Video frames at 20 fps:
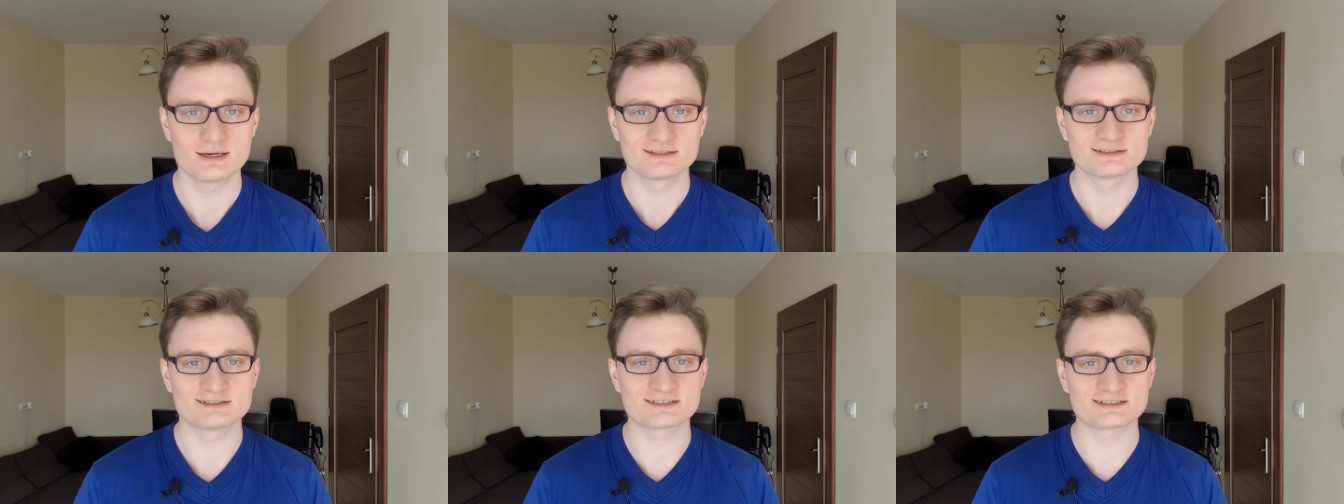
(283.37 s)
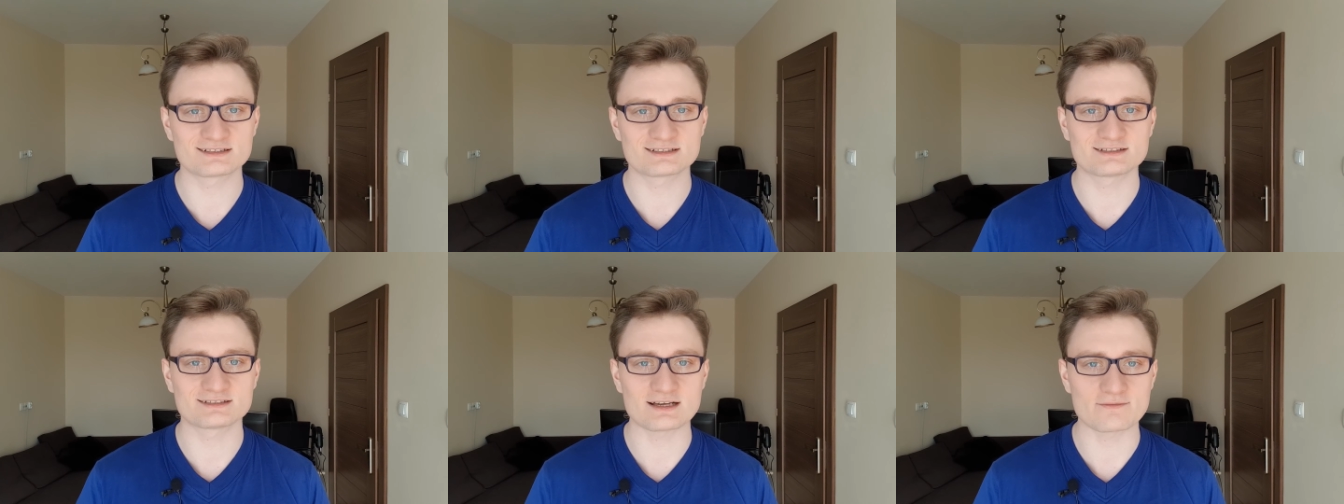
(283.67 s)

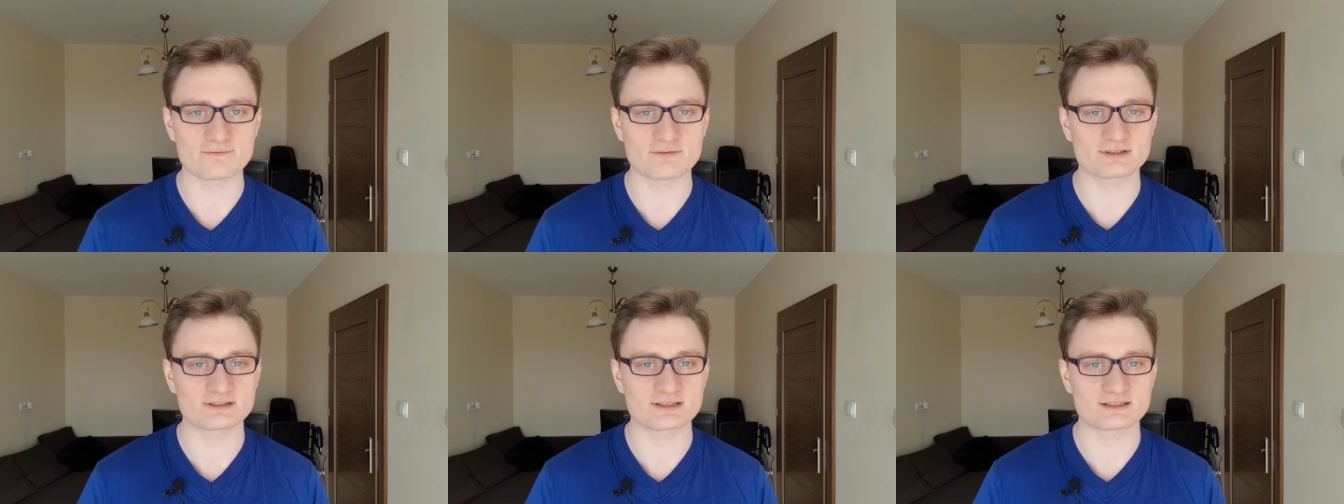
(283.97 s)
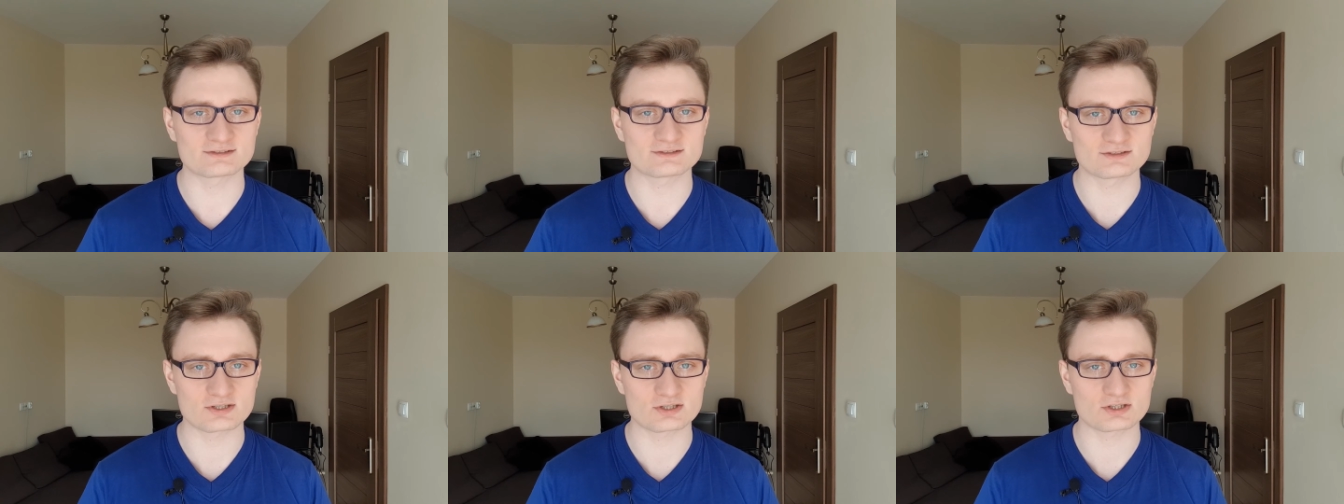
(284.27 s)
This is something
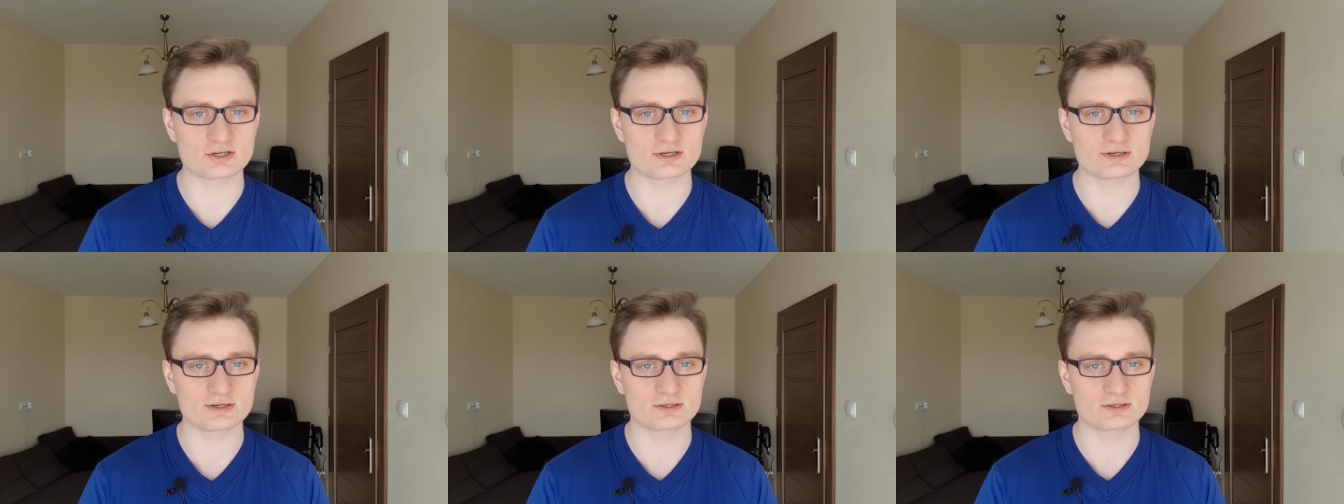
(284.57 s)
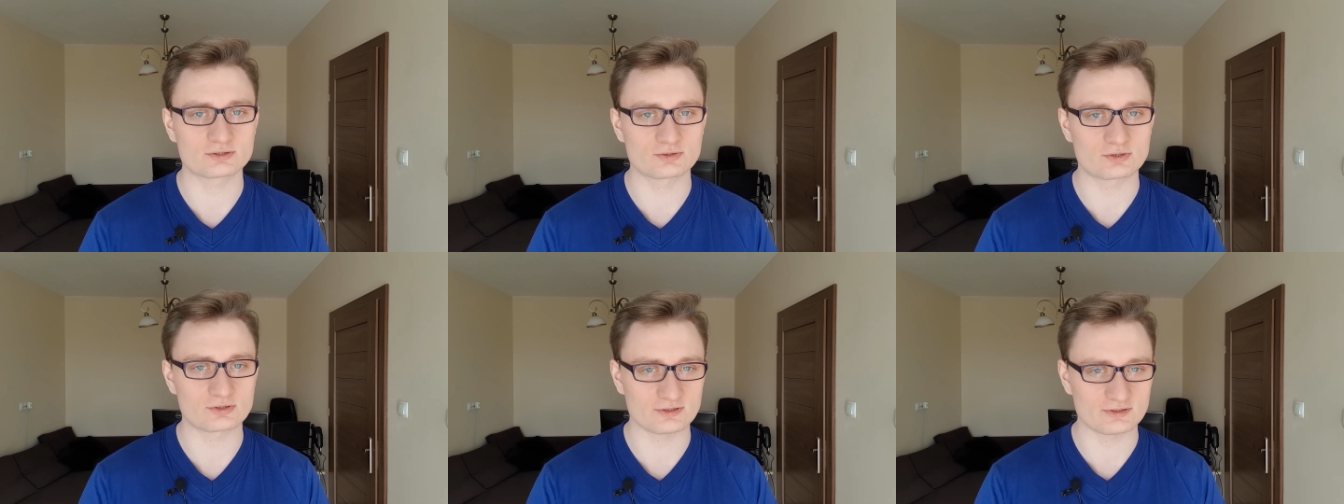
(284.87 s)
that's not going
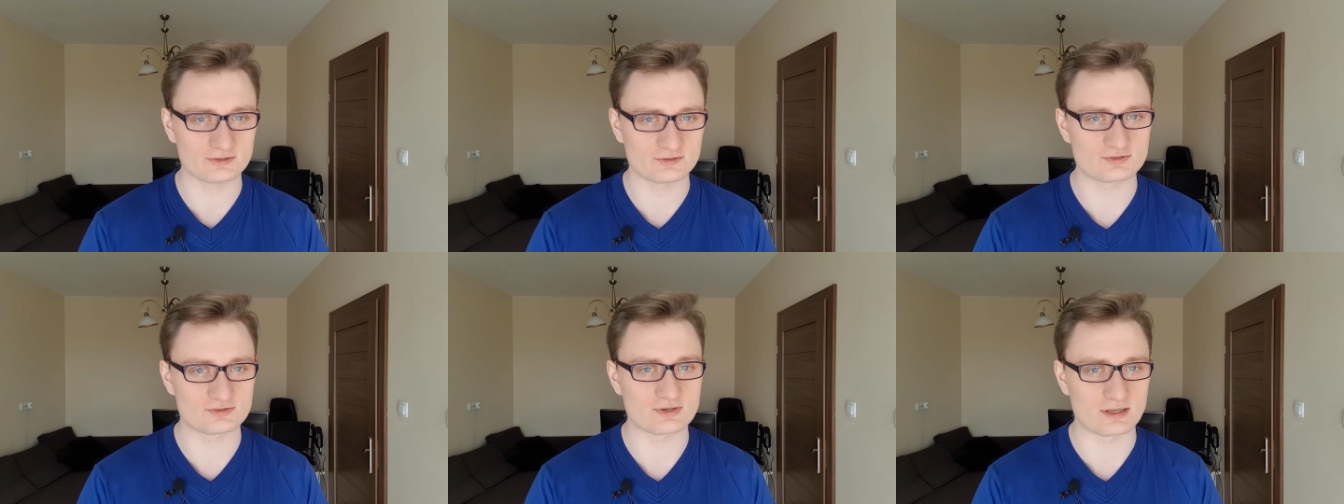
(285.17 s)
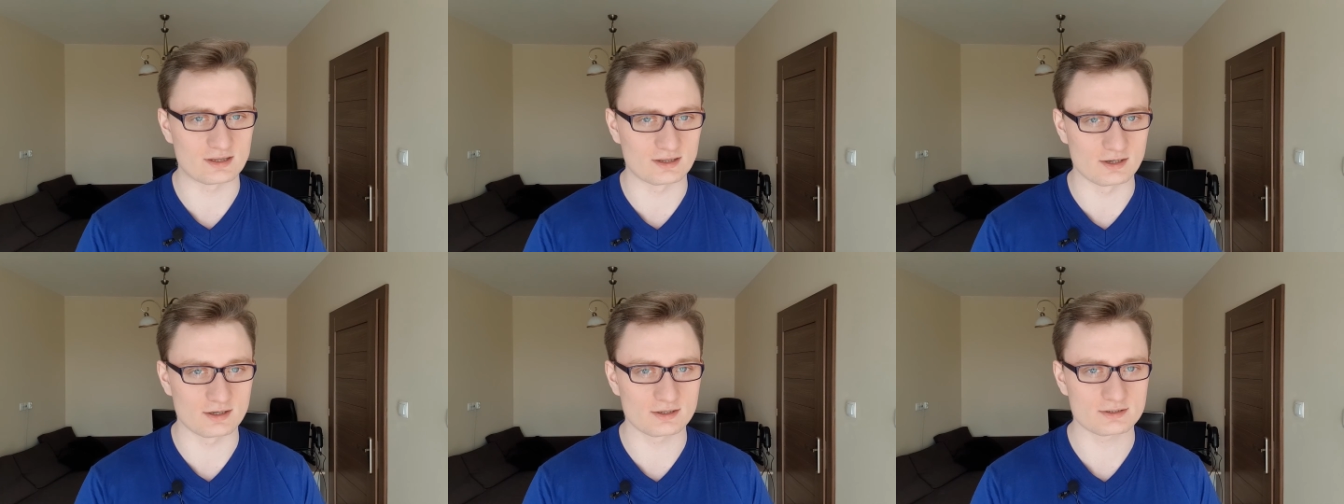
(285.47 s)
to cost
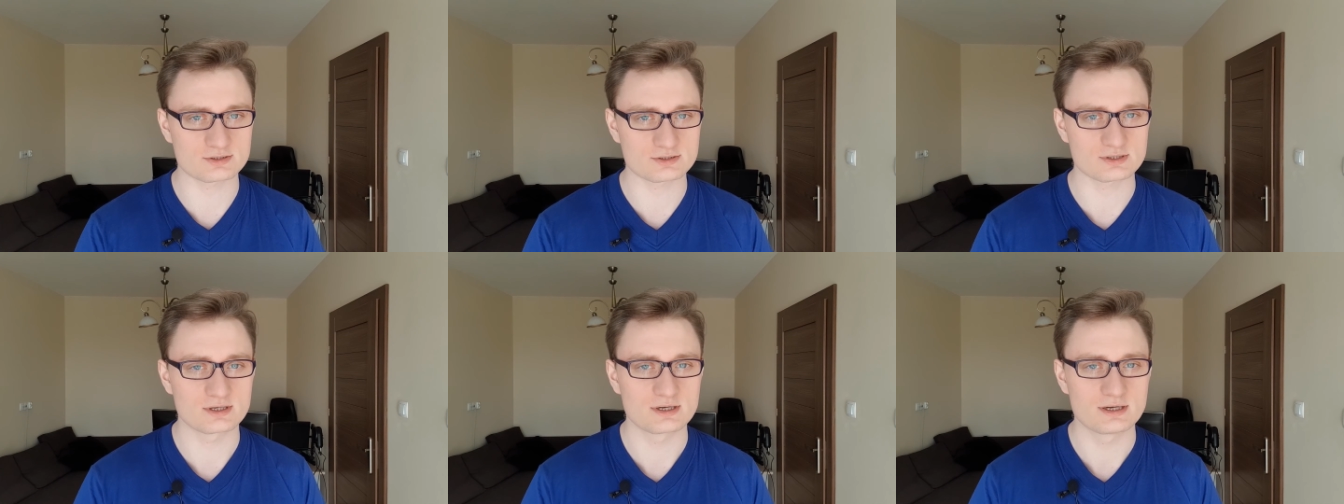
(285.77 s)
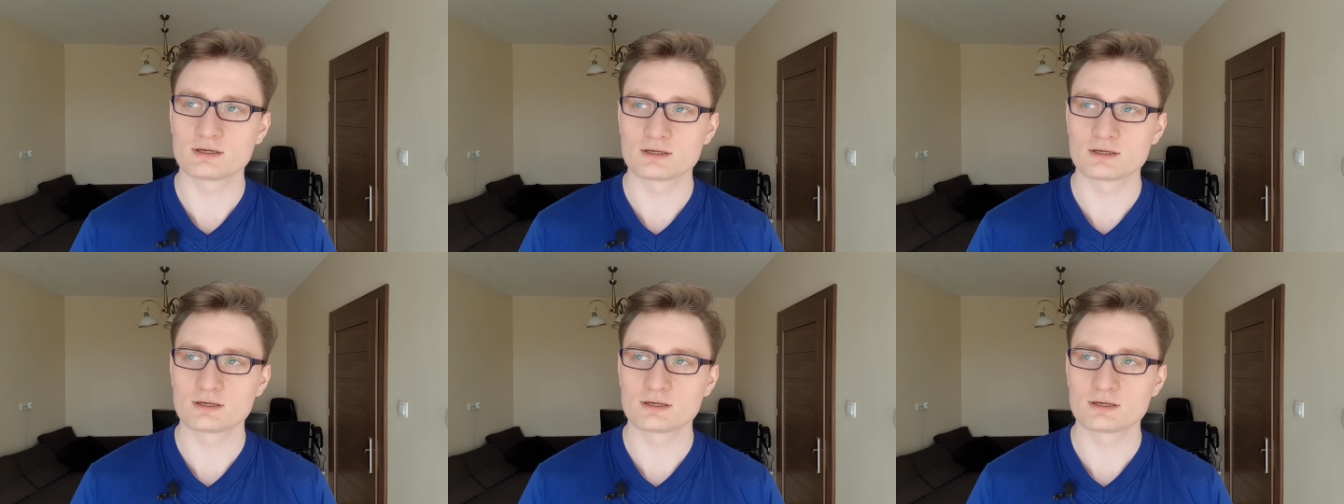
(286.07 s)
you a lot